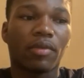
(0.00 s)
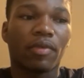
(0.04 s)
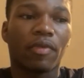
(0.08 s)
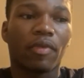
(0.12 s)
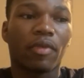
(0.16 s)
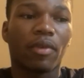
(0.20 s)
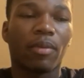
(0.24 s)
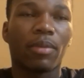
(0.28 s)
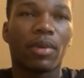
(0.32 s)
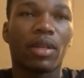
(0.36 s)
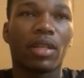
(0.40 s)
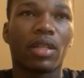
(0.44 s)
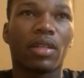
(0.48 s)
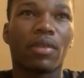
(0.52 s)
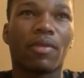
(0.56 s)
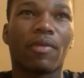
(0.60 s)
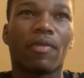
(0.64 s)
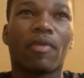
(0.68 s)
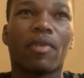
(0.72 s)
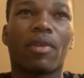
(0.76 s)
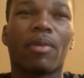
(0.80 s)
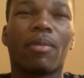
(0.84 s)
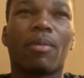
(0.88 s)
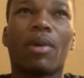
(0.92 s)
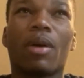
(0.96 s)
From the
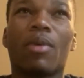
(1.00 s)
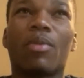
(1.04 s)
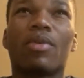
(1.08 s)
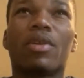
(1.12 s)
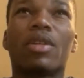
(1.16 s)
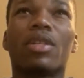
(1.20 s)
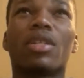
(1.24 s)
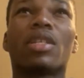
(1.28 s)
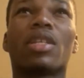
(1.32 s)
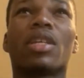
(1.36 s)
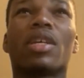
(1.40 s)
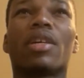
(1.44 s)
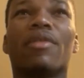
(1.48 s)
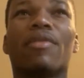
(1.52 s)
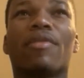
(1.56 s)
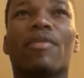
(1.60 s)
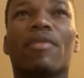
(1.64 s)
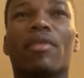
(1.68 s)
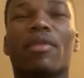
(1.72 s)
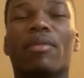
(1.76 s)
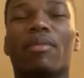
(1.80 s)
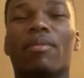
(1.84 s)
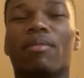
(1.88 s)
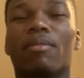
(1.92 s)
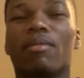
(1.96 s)
from I want to say
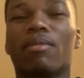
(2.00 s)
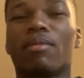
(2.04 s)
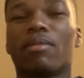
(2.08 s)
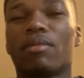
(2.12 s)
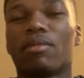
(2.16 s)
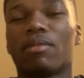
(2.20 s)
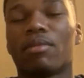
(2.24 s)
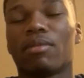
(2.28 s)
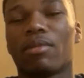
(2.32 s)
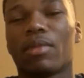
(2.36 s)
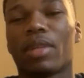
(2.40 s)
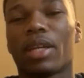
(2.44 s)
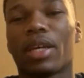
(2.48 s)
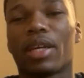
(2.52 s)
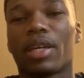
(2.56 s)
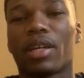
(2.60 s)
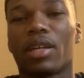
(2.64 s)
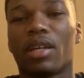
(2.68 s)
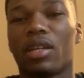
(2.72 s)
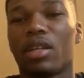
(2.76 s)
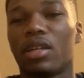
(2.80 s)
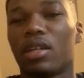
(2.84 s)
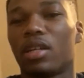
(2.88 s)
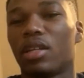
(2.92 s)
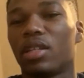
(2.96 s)
from like
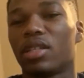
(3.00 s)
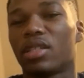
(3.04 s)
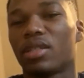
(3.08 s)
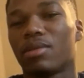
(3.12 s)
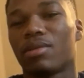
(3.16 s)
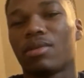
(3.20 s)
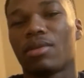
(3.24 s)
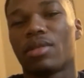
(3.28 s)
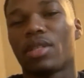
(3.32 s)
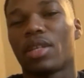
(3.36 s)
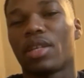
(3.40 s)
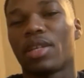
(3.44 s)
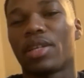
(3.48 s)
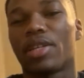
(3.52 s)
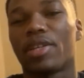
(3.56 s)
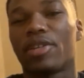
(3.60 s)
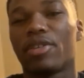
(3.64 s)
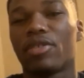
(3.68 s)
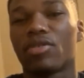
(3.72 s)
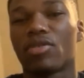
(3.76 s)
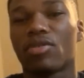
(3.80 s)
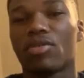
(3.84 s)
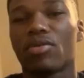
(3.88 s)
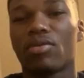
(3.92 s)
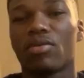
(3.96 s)
ten
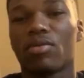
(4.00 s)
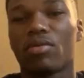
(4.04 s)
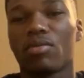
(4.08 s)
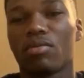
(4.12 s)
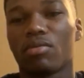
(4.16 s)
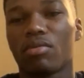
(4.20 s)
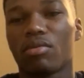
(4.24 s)
years old,